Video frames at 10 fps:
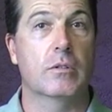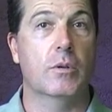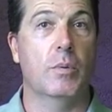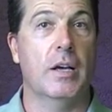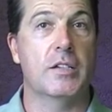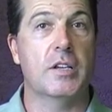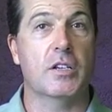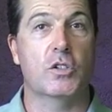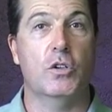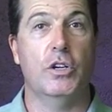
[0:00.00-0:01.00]
the place
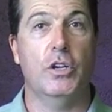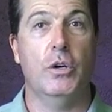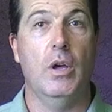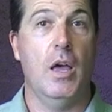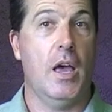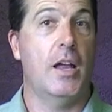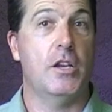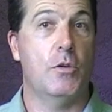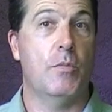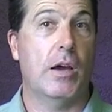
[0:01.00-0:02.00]
next door to you, and
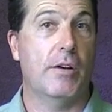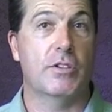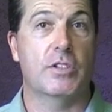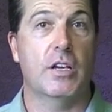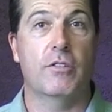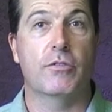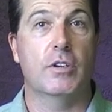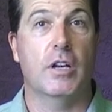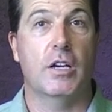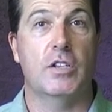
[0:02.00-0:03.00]
you may receive
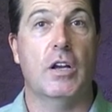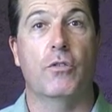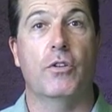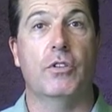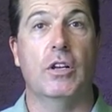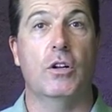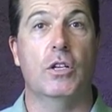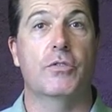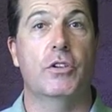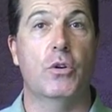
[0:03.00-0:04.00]
$10 or
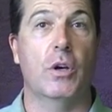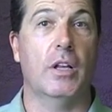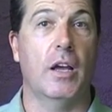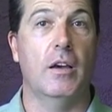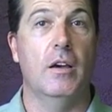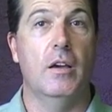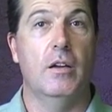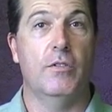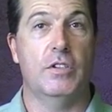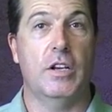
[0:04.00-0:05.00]
$15 for doing that,
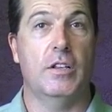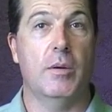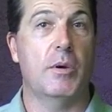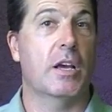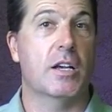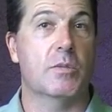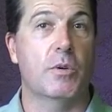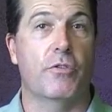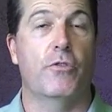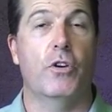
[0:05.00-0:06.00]
for sending them a customer
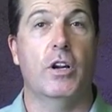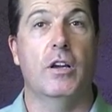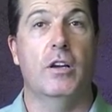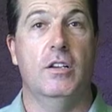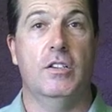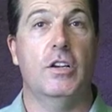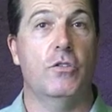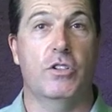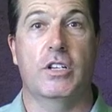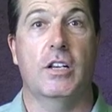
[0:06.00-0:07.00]
for free. So you're
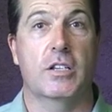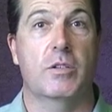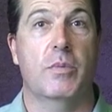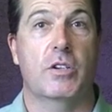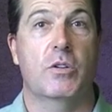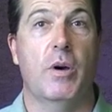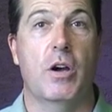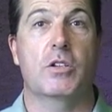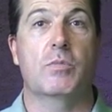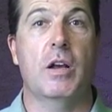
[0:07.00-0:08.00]
just getting some extra
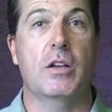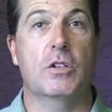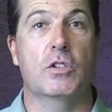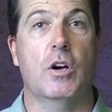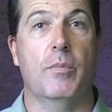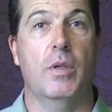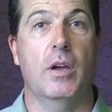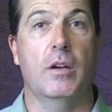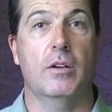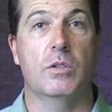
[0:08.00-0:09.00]
bonus money on top
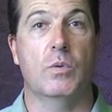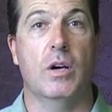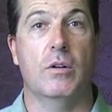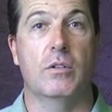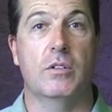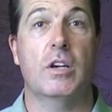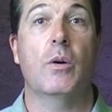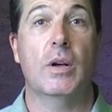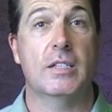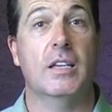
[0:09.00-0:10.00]
there as well. So
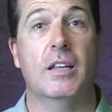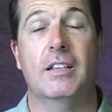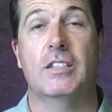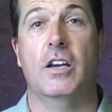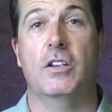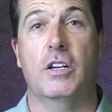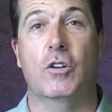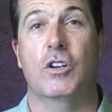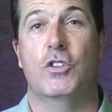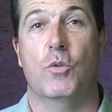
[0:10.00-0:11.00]
once again, that's going to
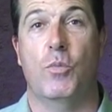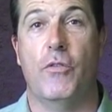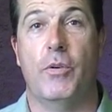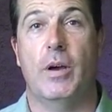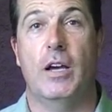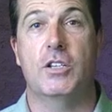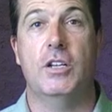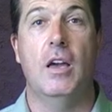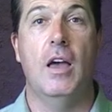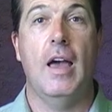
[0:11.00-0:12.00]
increase your profit margin
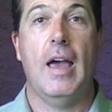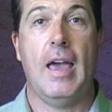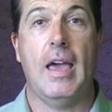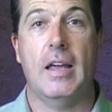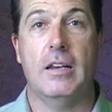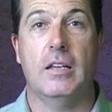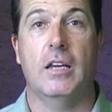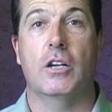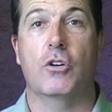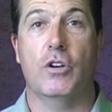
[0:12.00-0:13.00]
and
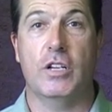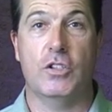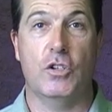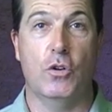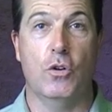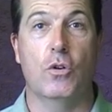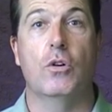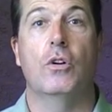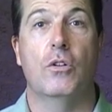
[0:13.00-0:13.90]
increase your